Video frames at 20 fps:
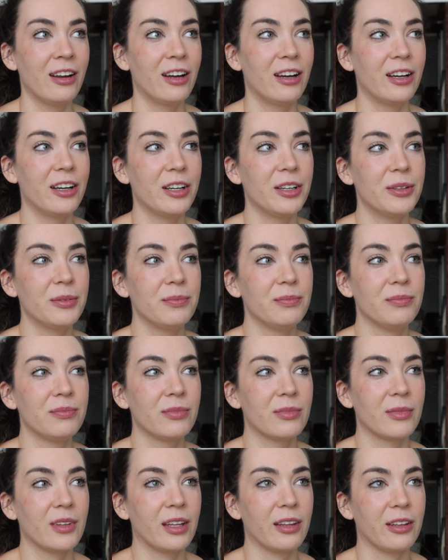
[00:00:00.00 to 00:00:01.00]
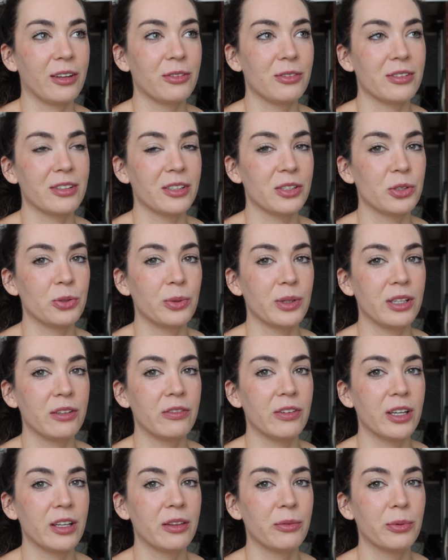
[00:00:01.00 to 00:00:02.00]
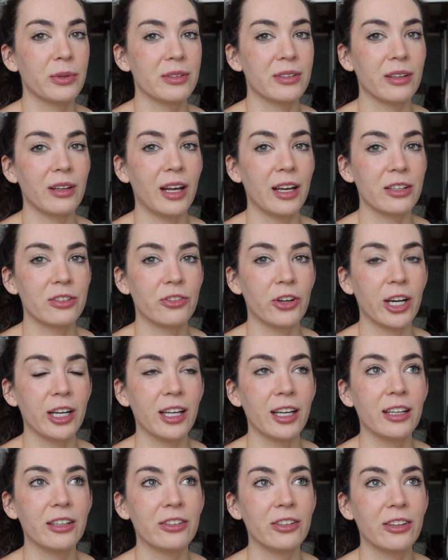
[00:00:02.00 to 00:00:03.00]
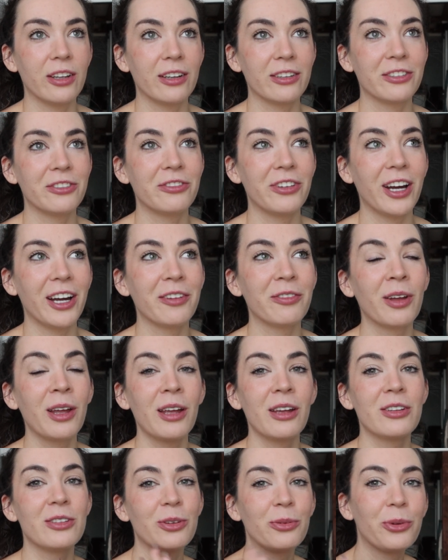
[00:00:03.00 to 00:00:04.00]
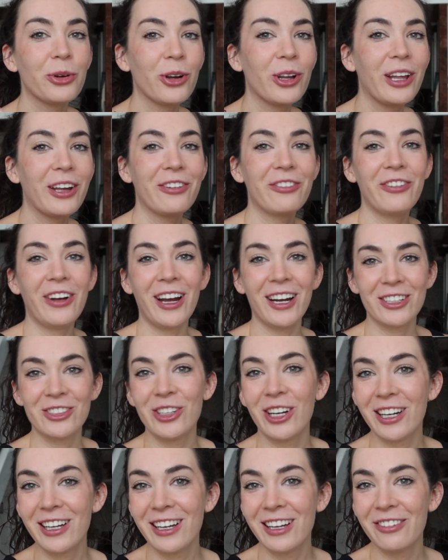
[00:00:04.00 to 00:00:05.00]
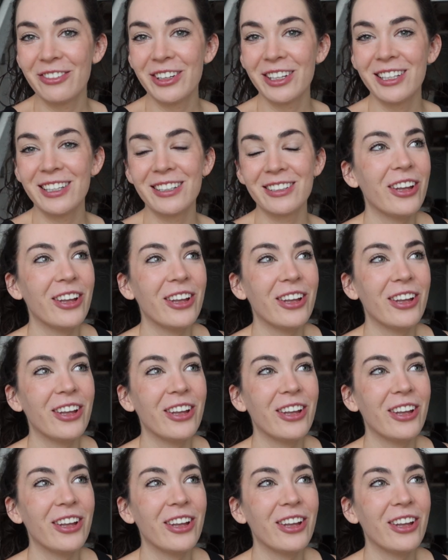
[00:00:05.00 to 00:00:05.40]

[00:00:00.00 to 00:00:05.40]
I think it was like 25th was the last Friday in 2005. So we were like fact checking everything.